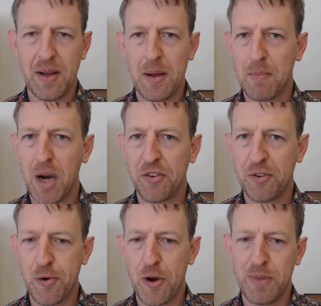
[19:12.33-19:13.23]
My
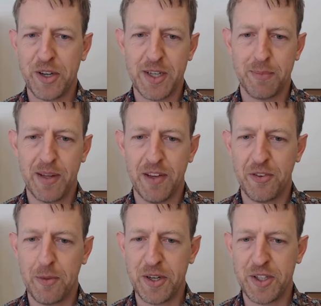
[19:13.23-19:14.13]
strong bishop is
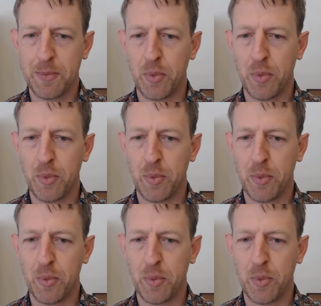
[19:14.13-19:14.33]
the bishop